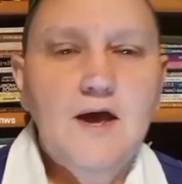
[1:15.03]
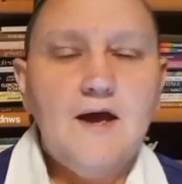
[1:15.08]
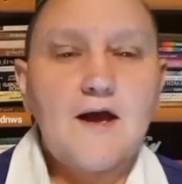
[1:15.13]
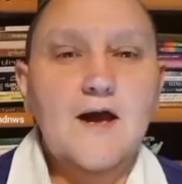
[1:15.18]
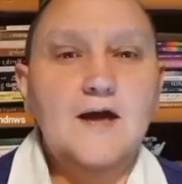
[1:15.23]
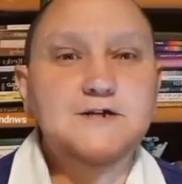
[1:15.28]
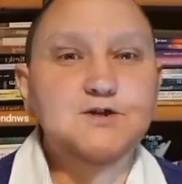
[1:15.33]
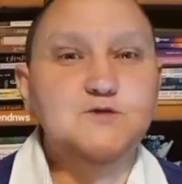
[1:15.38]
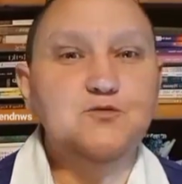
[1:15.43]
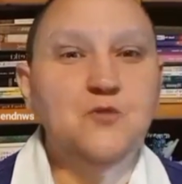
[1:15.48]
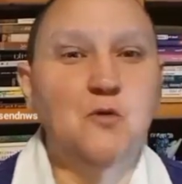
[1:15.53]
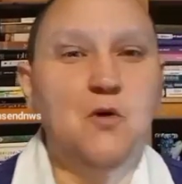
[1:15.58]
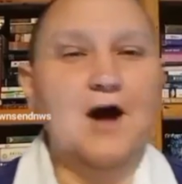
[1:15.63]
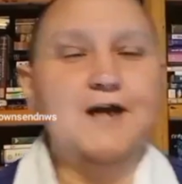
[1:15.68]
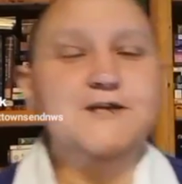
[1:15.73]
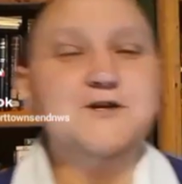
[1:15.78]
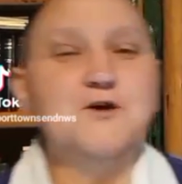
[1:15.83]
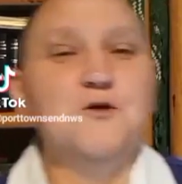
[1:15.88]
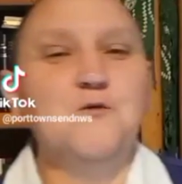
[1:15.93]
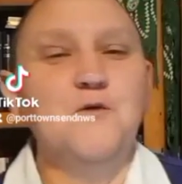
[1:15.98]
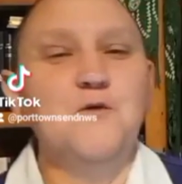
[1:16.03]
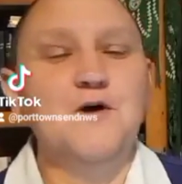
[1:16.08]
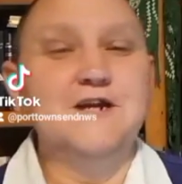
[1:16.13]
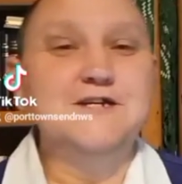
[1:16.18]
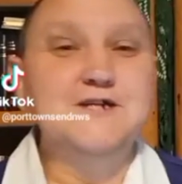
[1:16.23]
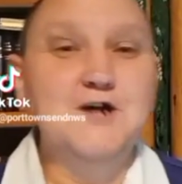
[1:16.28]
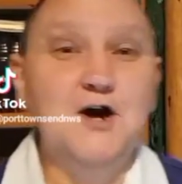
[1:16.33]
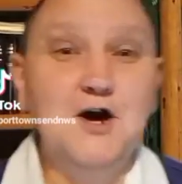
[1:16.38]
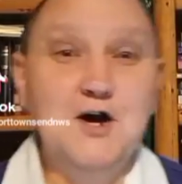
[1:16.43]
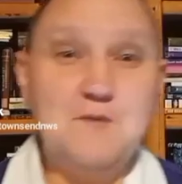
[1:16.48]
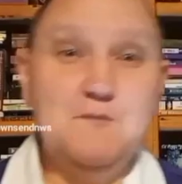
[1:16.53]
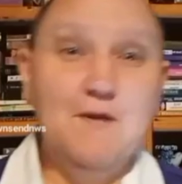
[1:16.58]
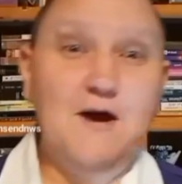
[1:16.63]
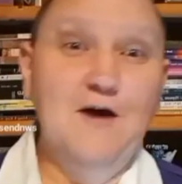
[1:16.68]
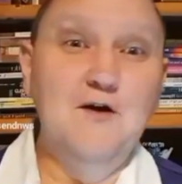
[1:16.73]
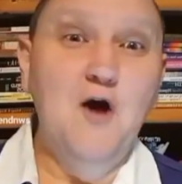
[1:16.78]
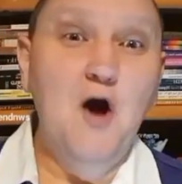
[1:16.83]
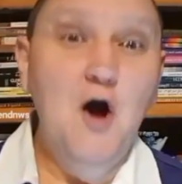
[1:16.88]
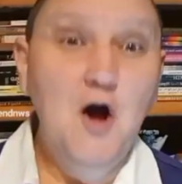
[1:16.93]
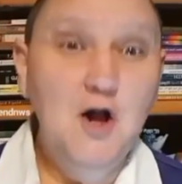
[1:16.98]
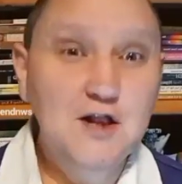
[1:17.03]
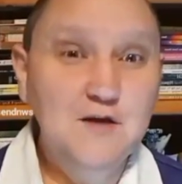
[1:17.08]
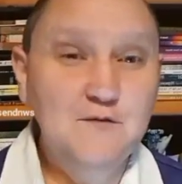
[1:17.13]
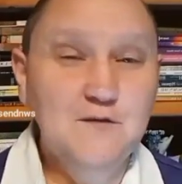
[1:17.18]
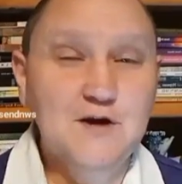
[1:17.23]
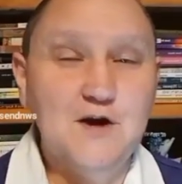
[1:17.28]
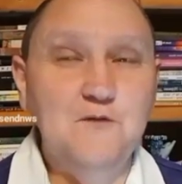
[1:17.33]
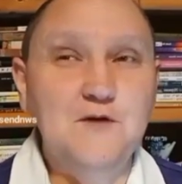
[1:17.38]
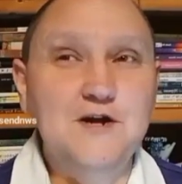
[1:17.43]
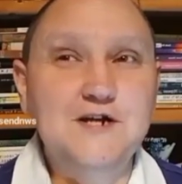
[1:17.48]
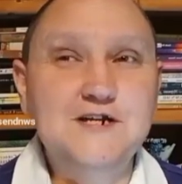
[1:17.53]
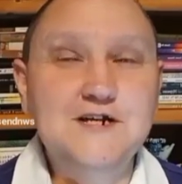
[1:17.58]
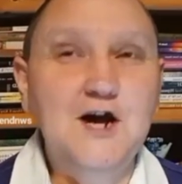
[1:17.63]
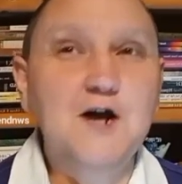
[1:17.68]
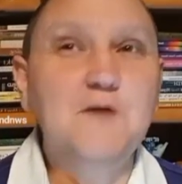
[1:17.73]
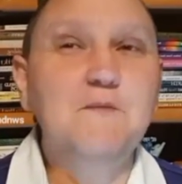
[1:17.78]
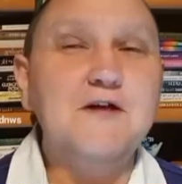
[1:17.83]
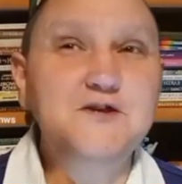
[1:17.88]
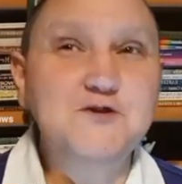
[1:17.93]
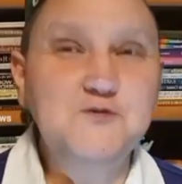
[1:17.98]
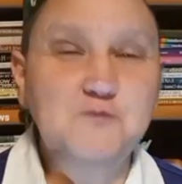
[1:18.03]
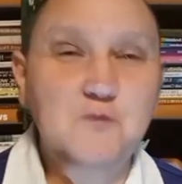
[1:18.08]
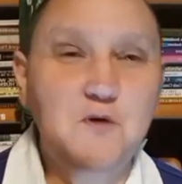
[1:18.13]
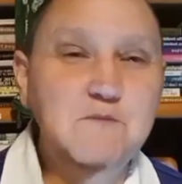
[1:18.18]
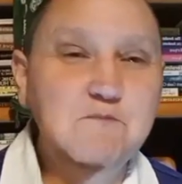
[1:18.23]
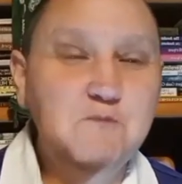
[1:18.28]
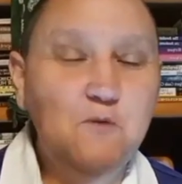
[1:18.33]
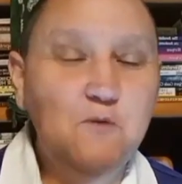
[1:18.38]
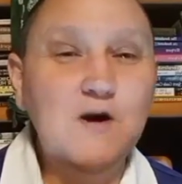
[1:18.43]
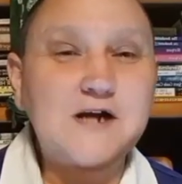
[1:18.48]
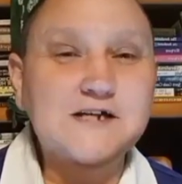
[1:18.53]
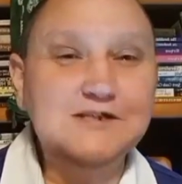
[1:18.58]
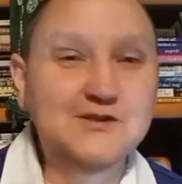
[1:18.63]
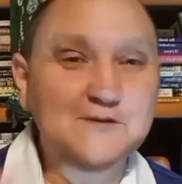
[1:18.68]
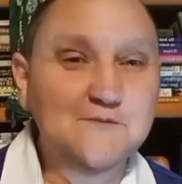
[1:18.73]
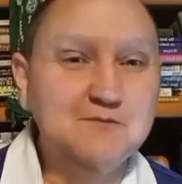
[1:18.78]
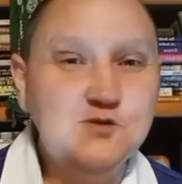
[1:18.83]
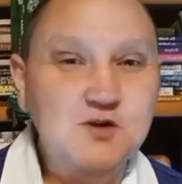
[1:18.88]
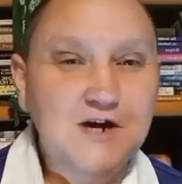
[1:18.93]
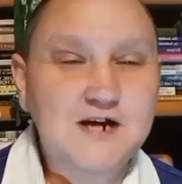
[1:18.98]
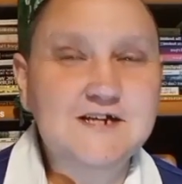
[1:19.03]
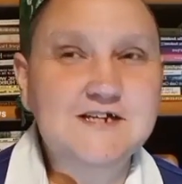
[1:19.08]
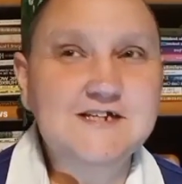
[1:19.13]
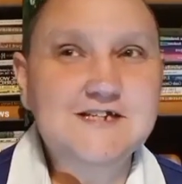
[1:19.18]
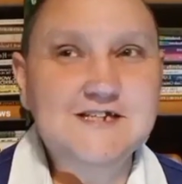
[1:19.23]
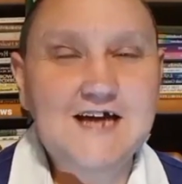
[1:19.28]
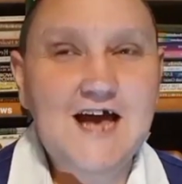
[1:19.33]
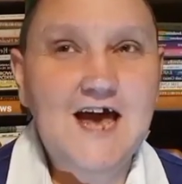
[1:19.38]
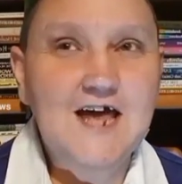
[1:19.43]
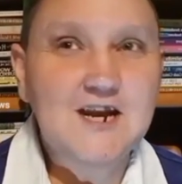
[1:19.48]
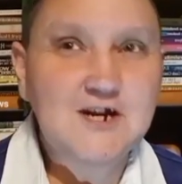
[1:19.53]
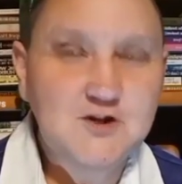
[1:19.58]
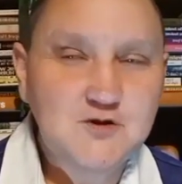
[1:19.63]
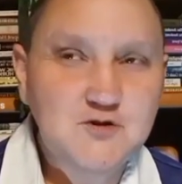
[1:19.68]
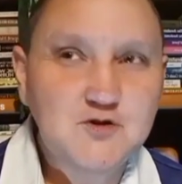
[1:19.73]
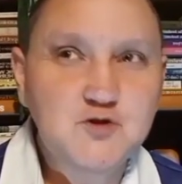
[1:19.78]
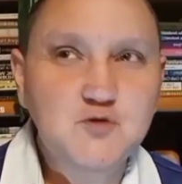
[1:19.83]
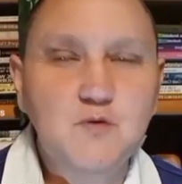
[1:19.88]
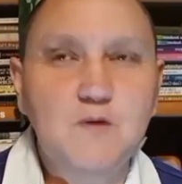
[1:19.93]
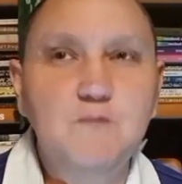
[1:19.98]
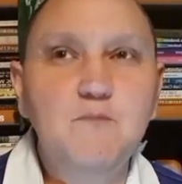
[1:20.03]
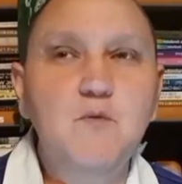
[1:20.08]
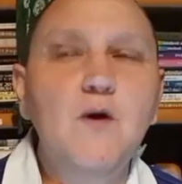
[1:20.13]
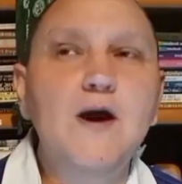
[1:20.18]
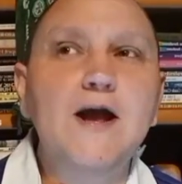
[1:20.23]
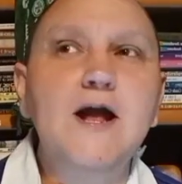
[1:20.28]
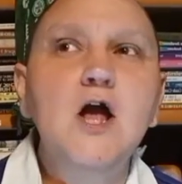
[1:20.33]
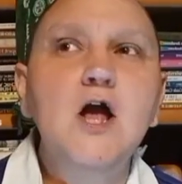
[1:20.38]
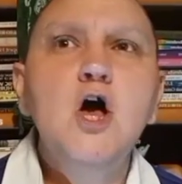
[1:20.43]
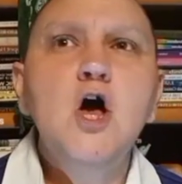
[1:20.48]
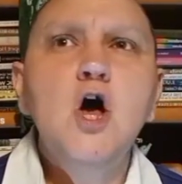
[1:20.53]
I don't want to talk about all of it. I want to talk about this one point. So I'm trying to see how to do this one point.